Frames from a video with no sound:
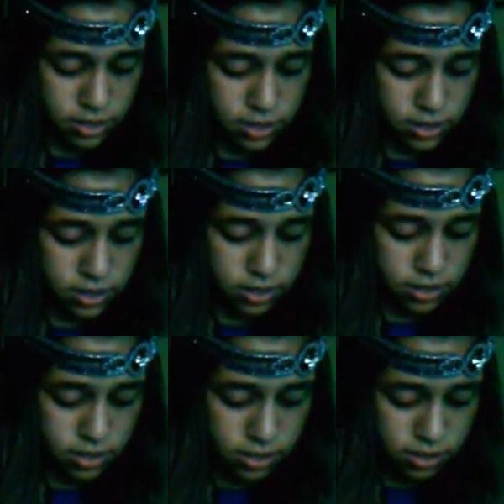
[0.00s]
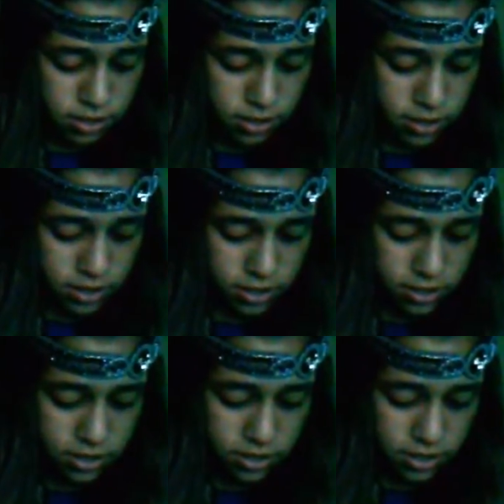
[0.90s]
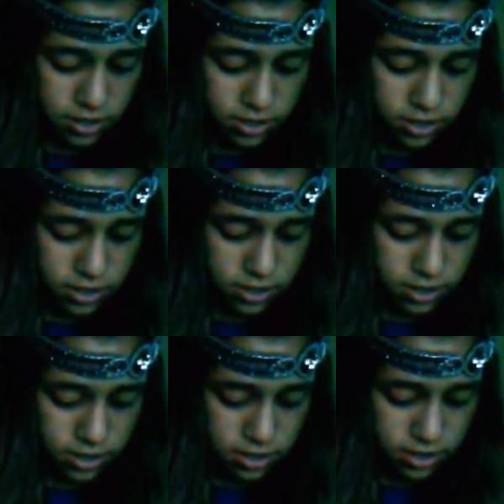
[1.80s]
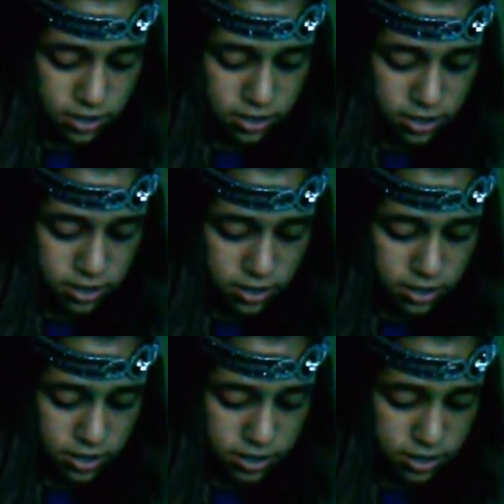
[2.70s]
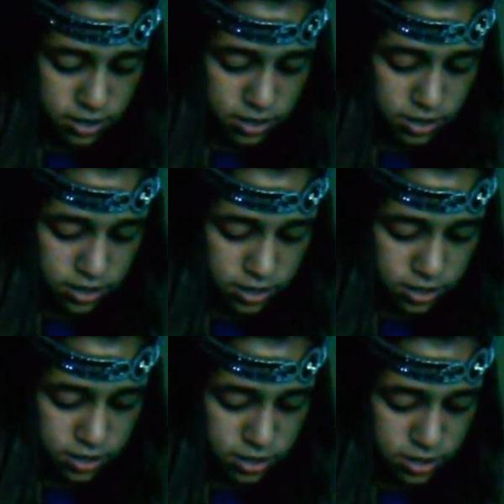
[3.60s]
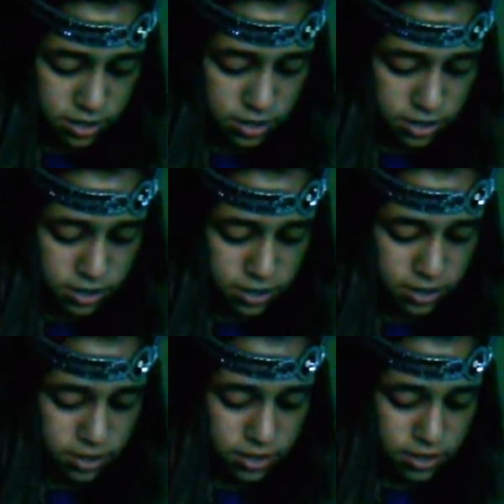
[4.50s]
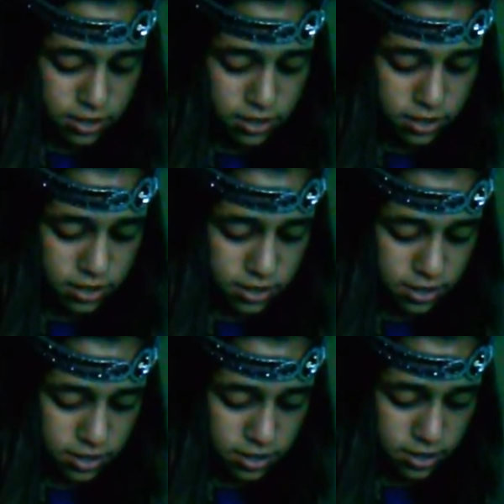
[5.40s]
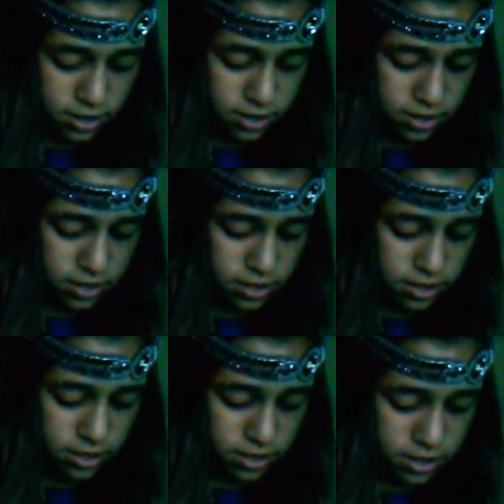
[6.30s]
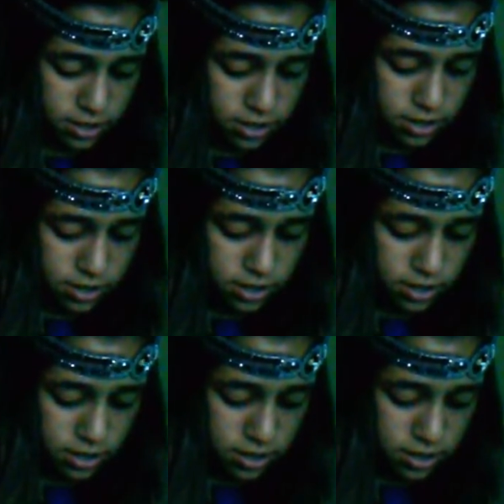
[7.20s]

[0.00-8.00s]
This person isn't speaking.